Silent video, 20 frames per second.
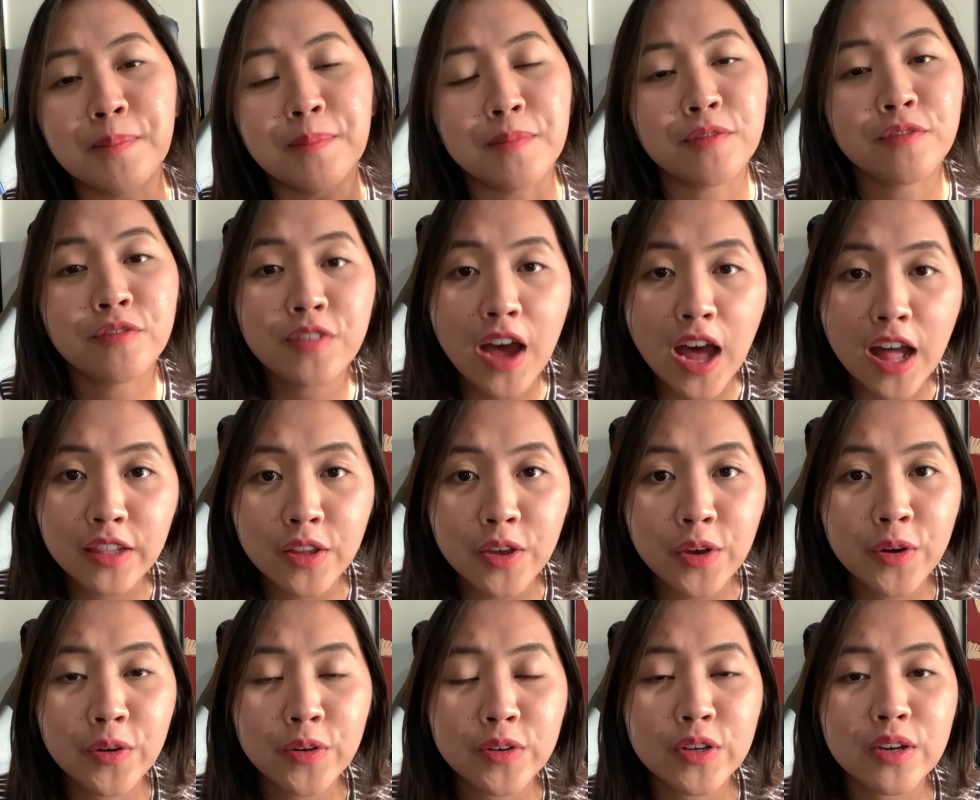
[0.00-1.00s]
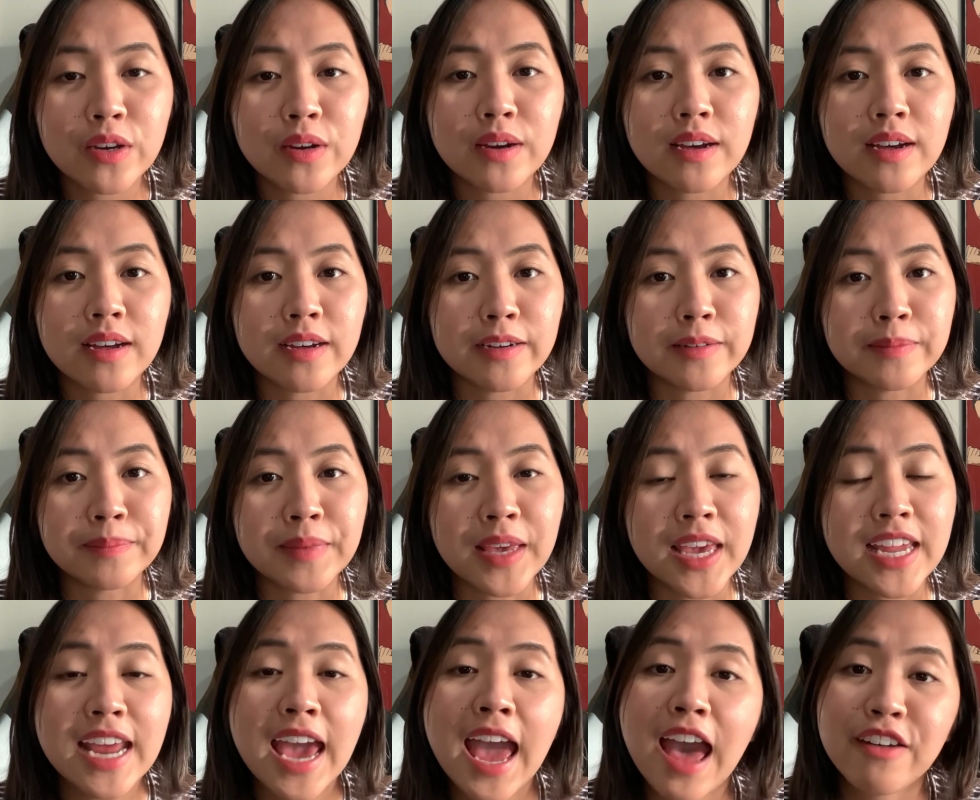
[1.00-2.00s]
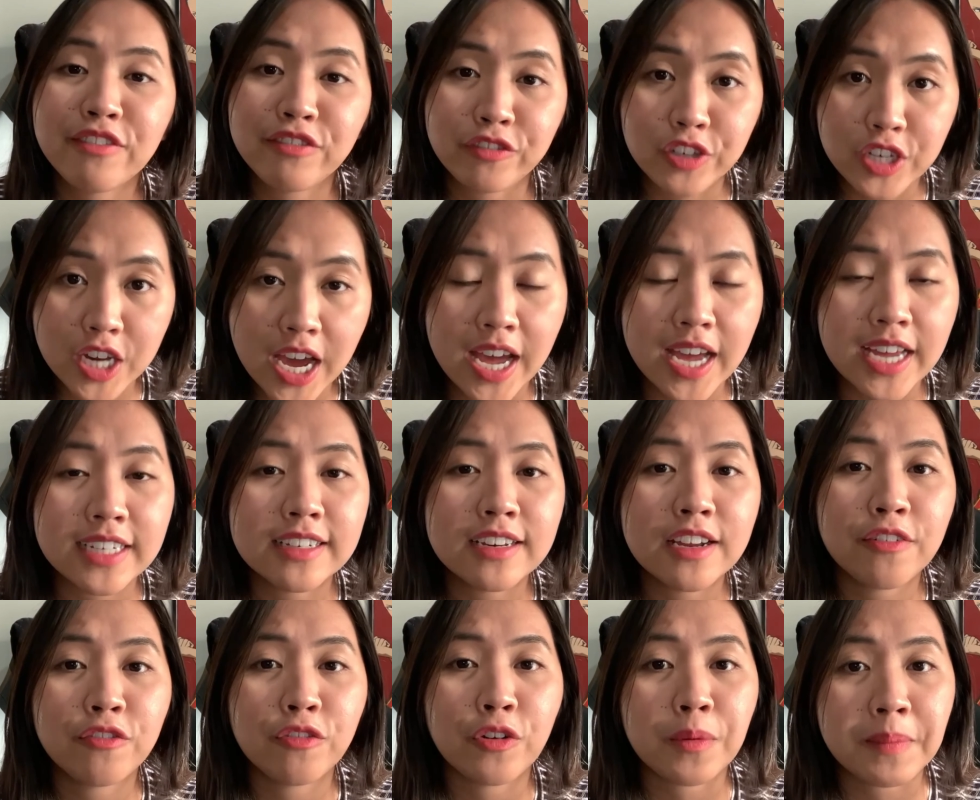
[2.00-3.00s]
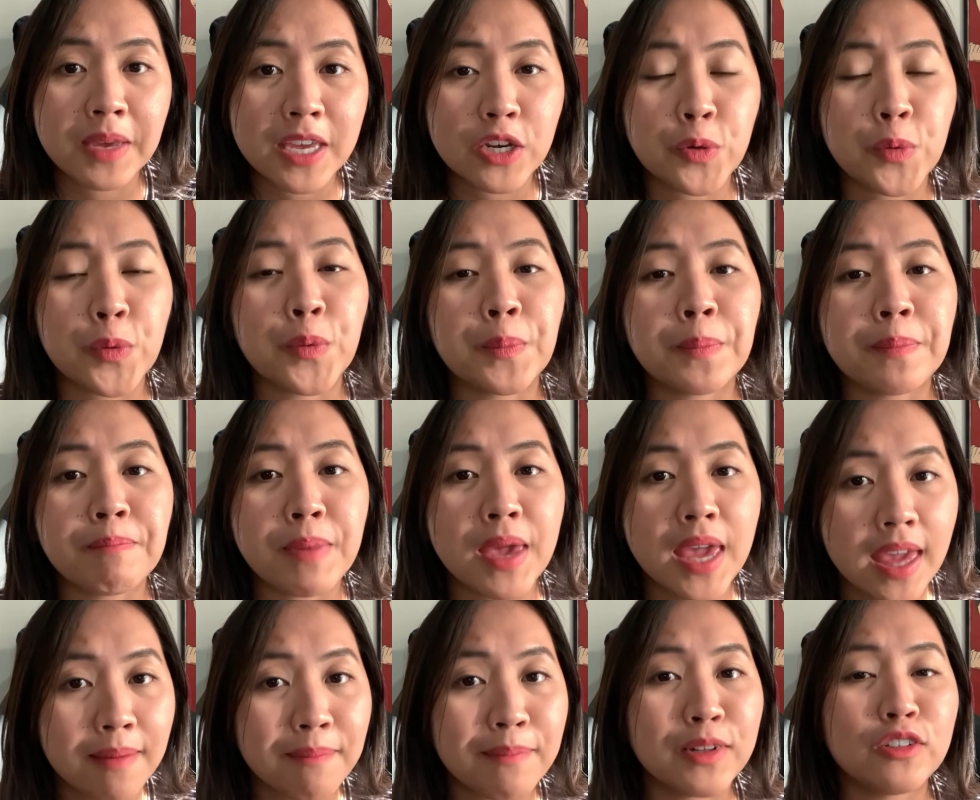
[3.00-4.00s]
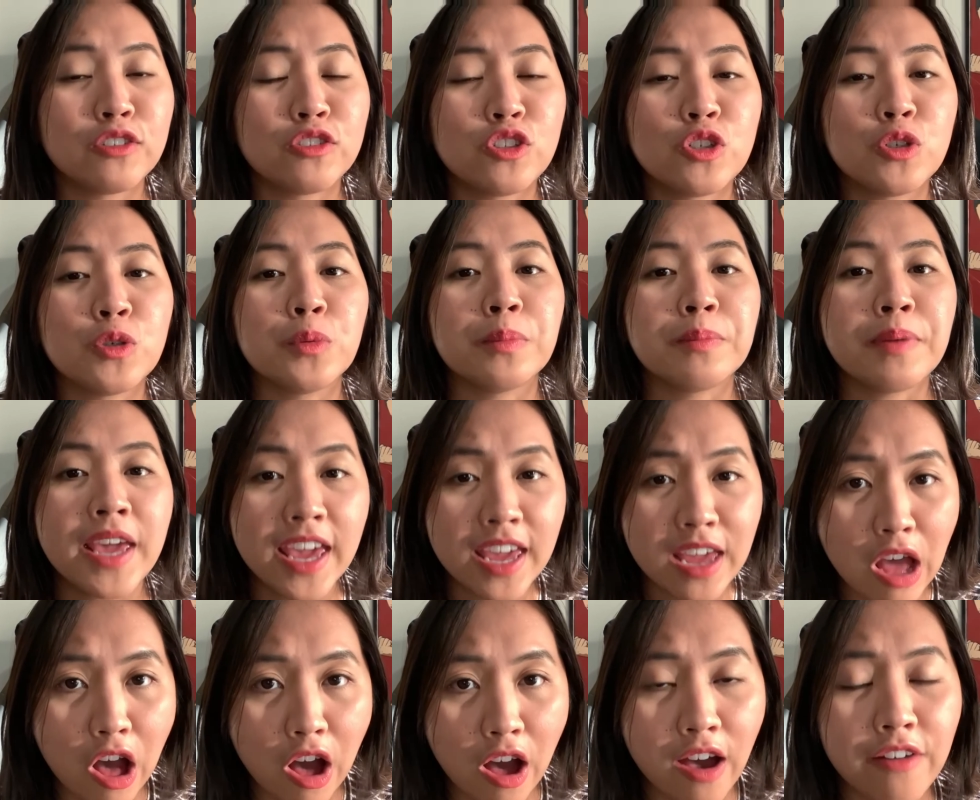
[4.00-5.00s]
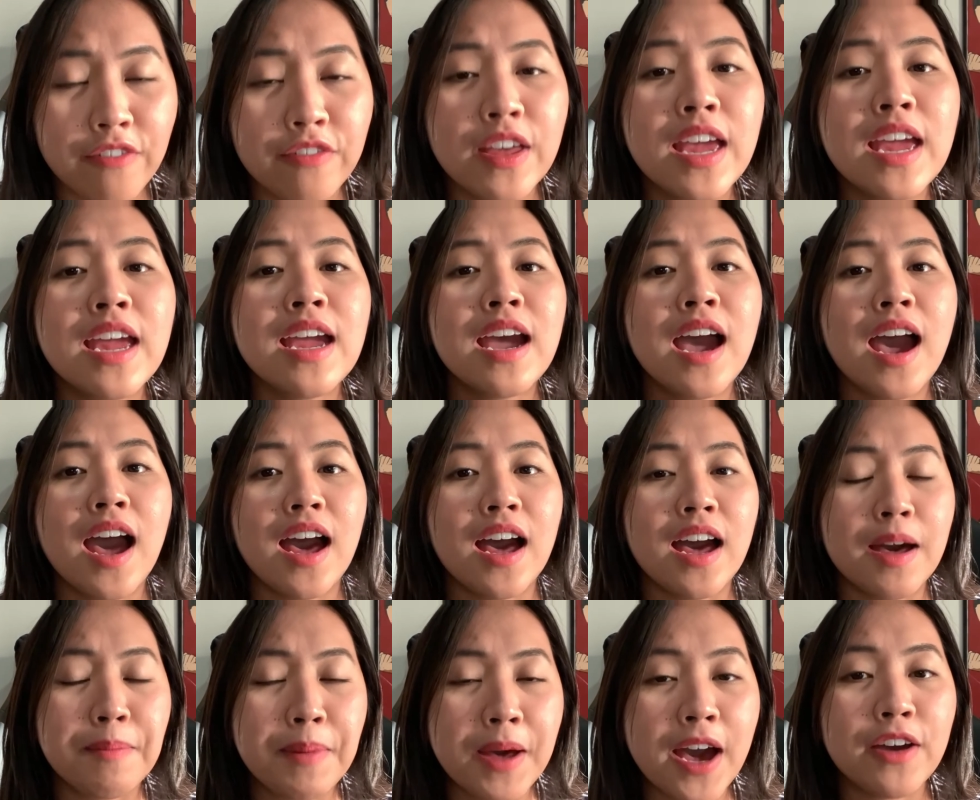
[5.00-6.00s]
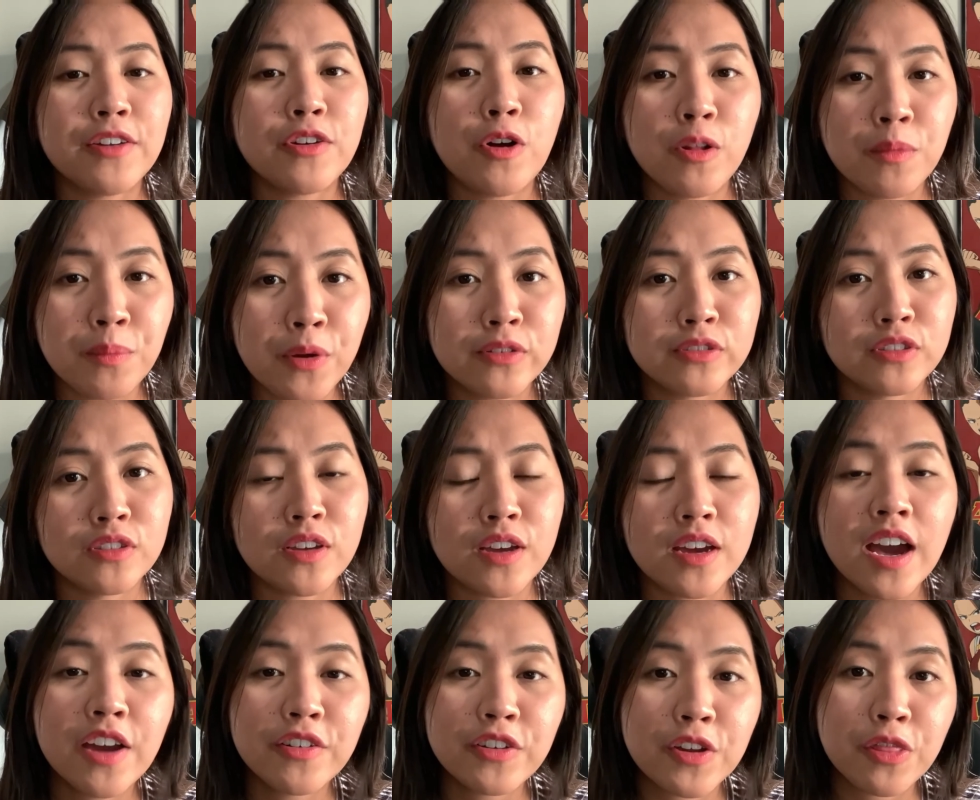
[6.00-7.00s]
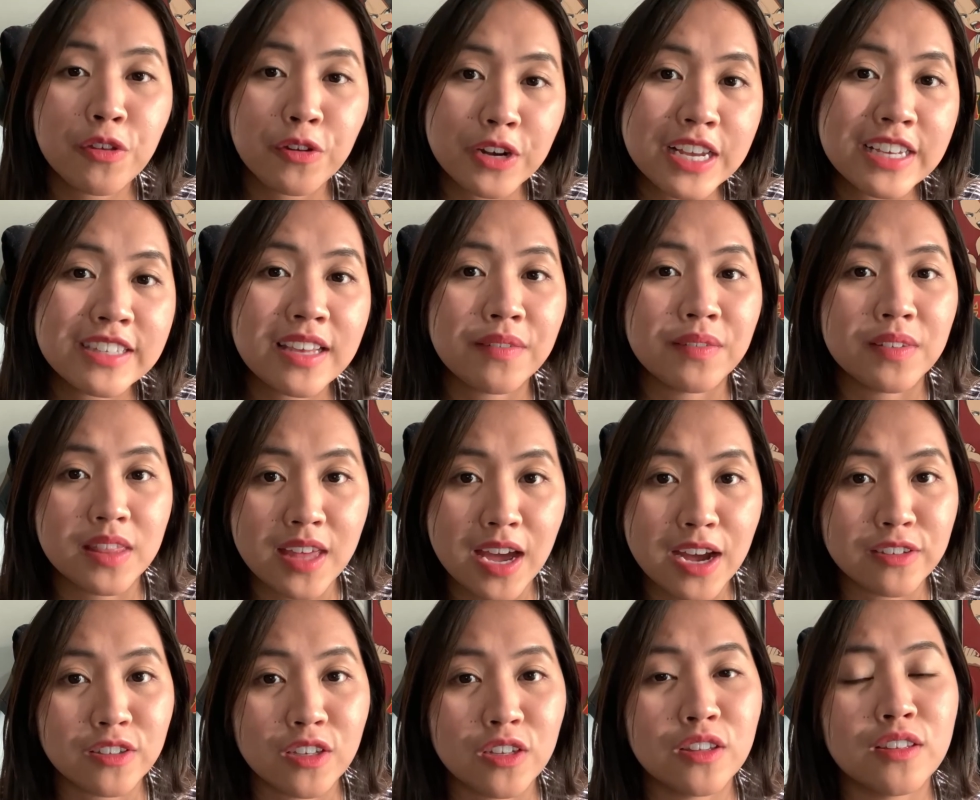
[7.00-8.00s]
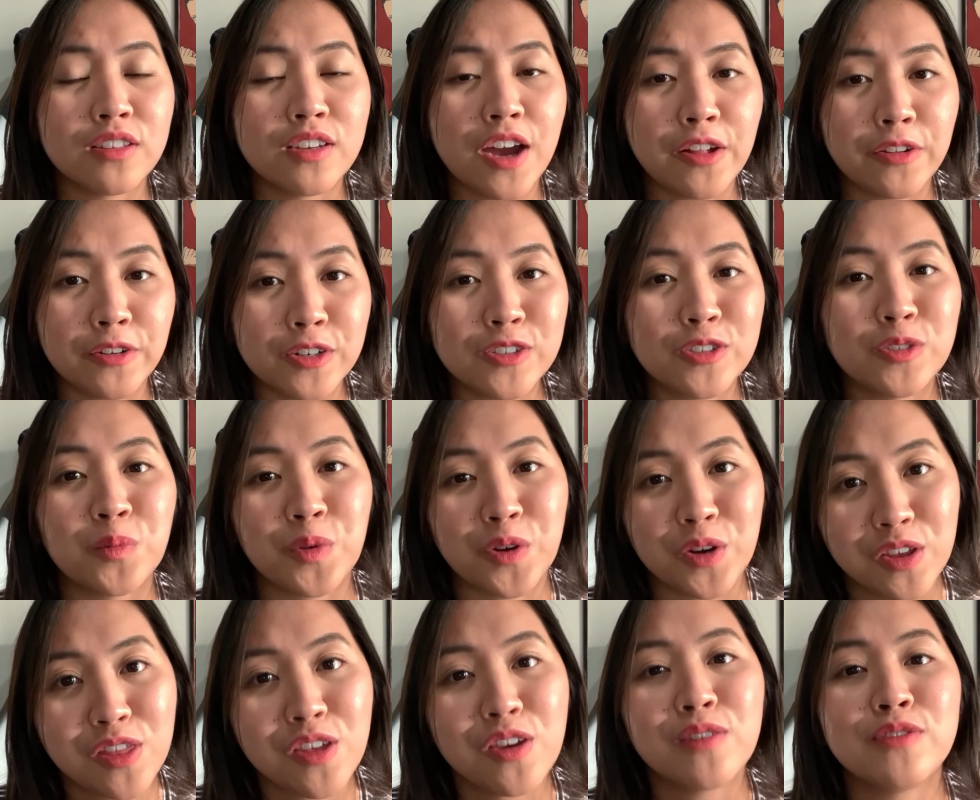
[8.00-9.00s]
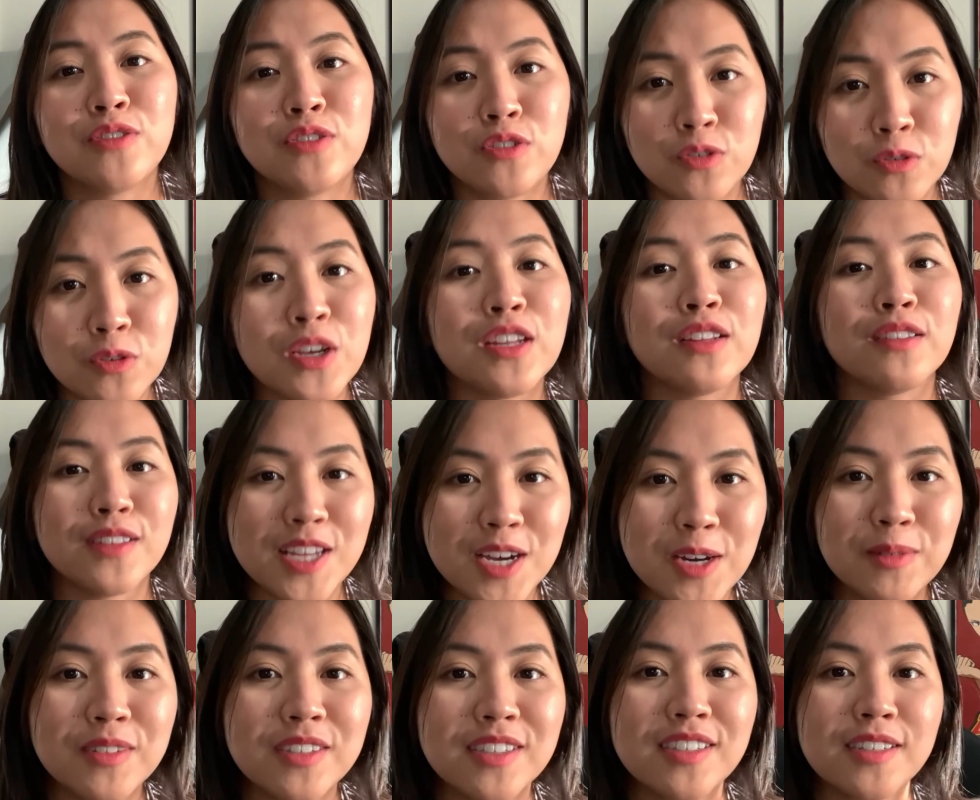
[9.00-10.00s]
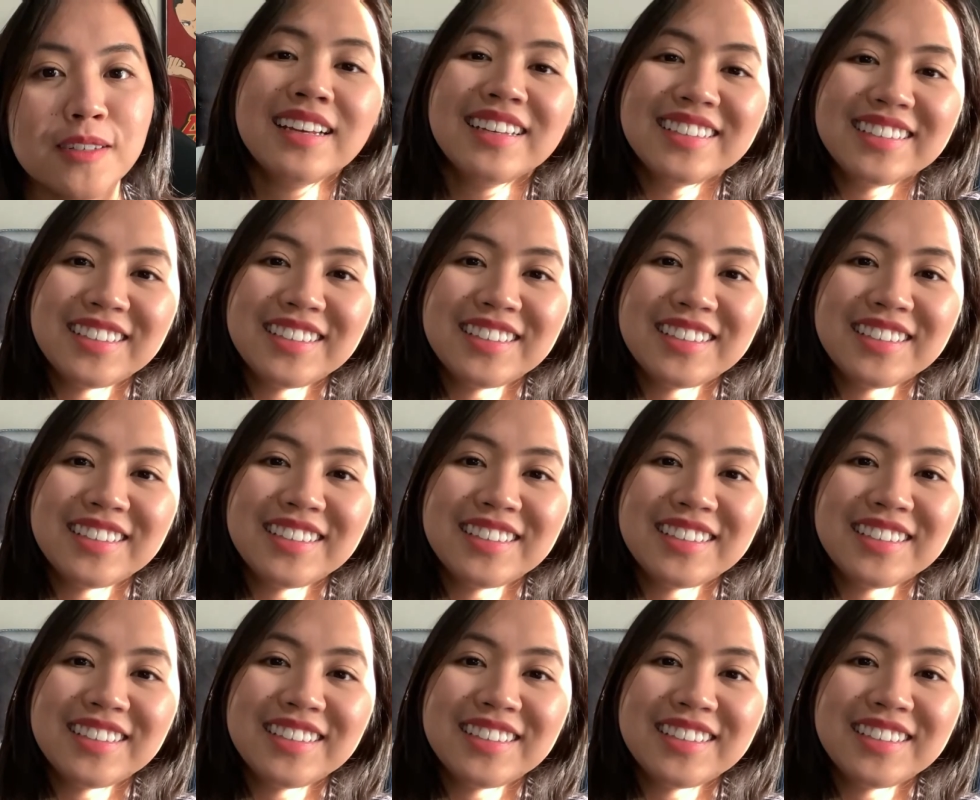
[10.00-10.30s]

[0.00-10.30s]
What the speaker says: followed and have done for me to be able to pay off about almost $137,000 worth of student loans.